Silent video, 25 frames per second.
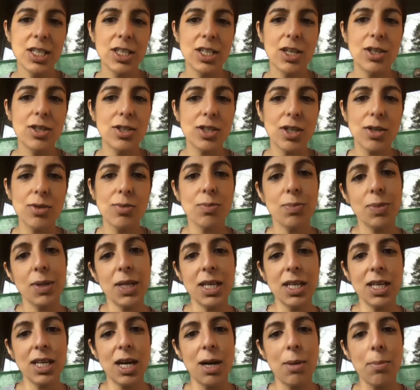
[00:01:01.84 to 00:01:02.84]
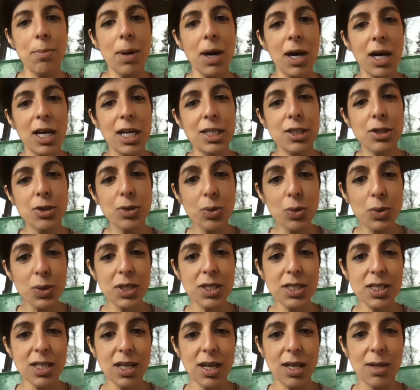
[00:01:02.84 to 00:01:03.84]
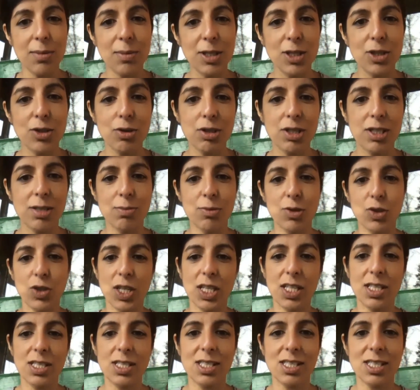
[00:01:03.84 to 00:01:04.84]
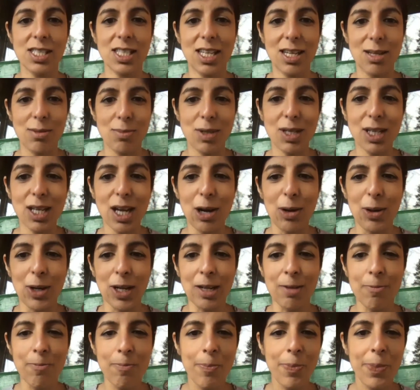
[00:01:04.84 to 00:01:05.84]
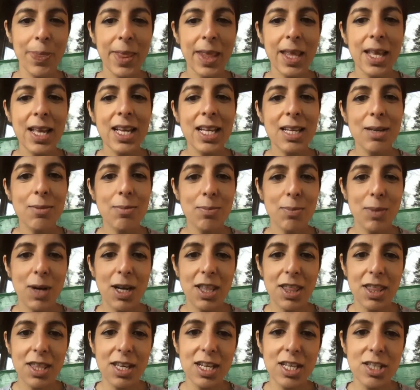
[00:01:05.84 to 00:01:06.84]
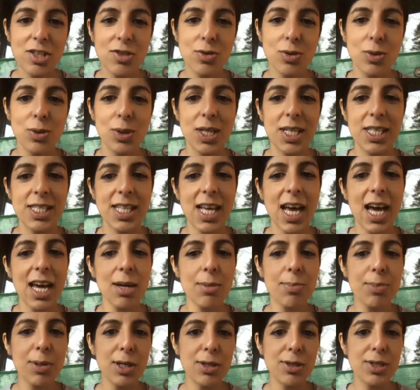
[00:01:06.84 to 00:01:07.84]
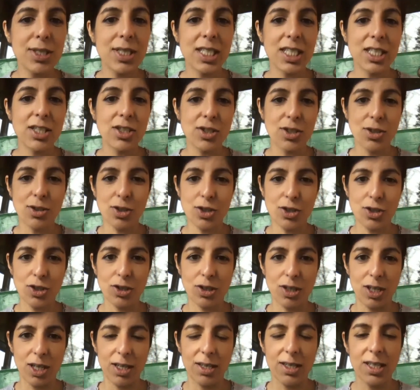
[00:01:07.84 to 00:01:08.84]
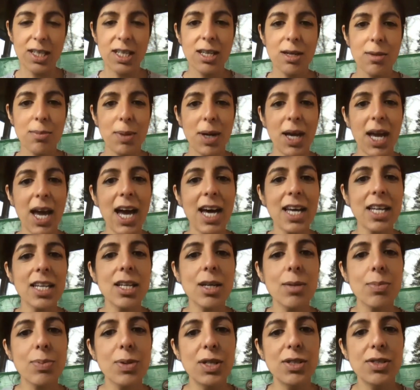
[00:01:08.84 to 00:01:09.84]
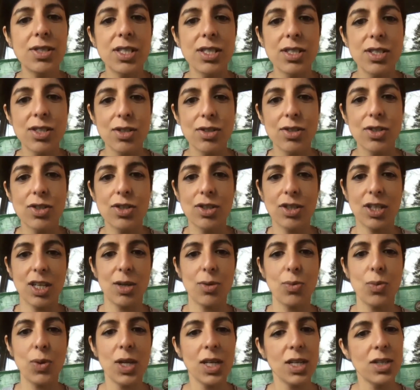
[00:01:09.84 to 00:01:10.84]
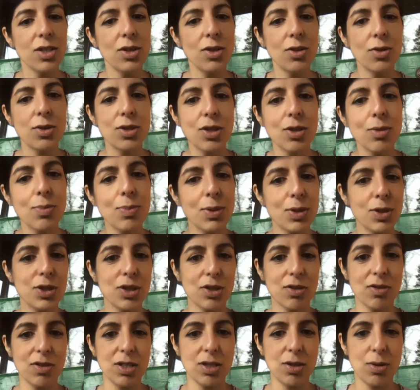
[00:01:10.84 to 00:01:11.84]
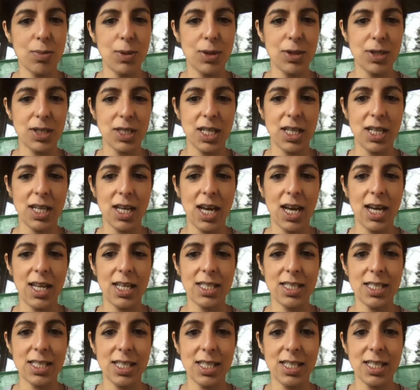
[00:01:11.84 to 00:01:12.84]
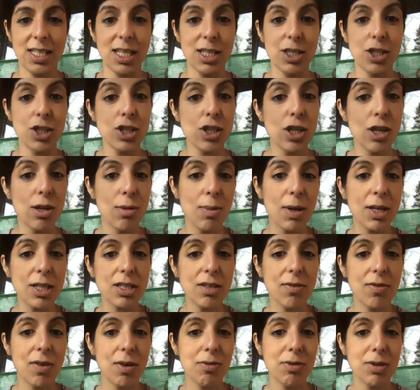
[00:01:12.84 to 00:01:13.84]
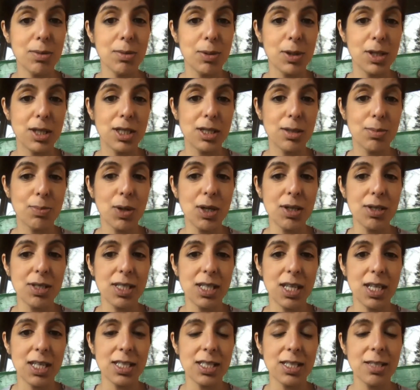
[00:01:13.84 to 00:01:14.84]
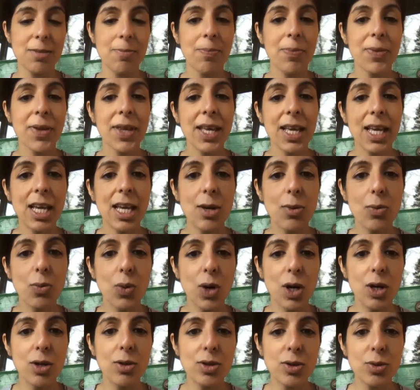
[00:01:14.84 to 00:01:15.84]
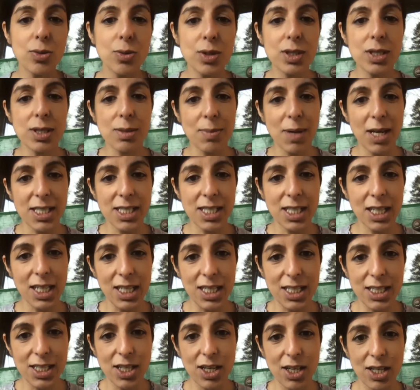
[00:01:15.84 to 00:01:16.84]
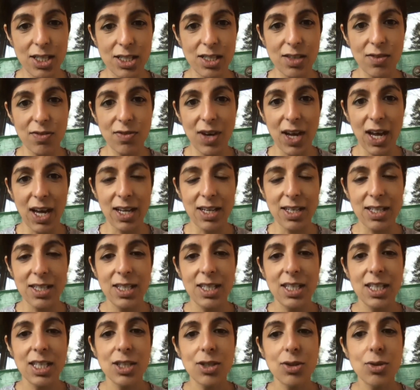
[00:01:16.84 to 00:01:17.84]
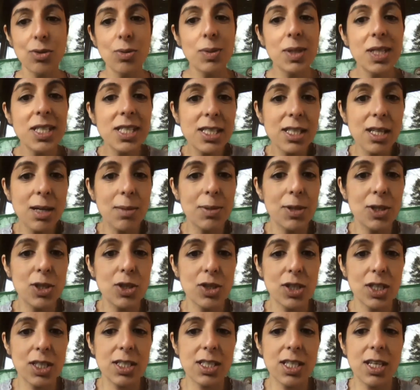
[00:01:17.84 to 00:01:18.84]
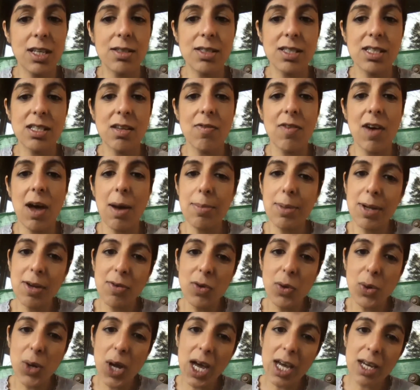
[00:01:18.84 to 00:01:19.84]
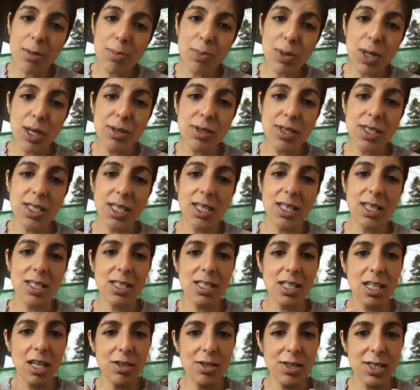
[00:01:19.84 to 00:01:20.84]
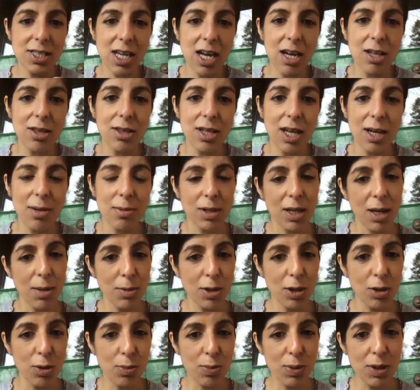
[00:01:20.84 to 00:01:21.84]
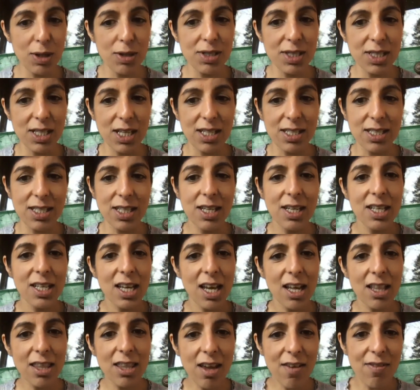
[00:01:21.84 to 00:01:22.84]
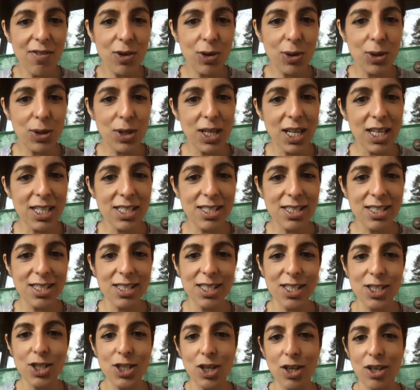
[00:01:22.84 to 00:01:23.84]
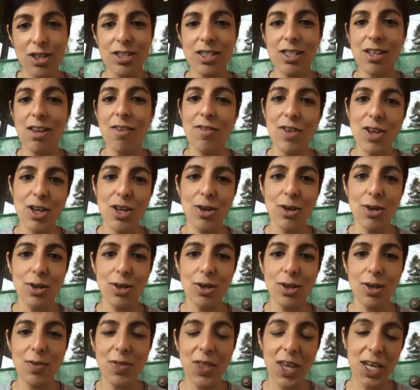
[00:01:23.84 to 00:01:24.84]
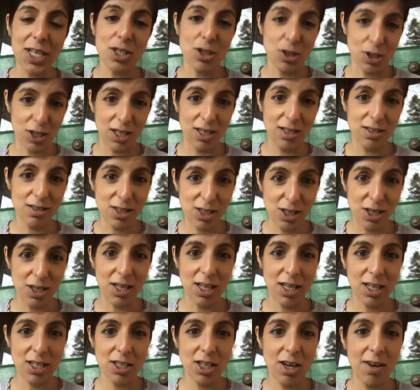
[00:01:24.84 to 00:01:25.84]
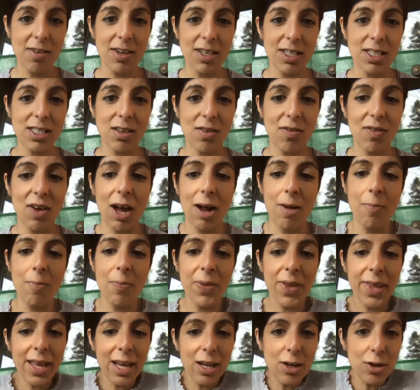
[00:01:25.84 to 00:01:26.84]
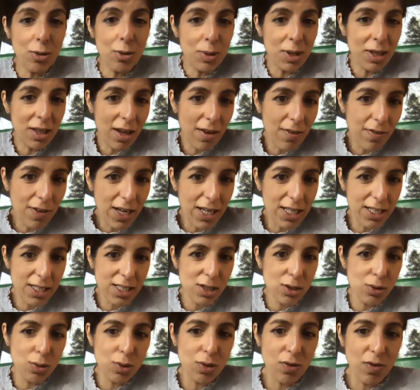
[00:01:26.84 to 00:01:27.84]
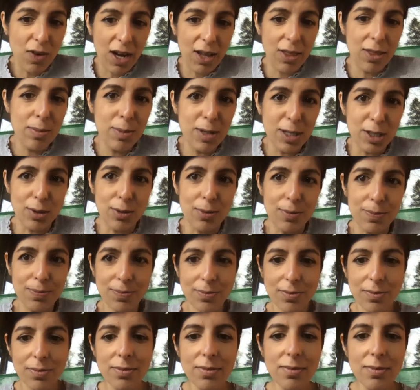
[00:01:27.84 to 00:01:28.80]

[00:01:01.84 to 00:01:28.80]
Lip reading: You know, don't be pious all the time. Enjoy some treats to keep you going. My third rule is add a protein to your sugar. By adding a protein to your sugar, when you do put sugar in your body and there's too much of it for the body to process, it won't automatically turn to fat. Normally surplus sugar turns to fat, but if you add a protein, it slows down that chemical process and therefore lessens the chance of that sugar turning directly to fat. And normally that fat stored around the middle.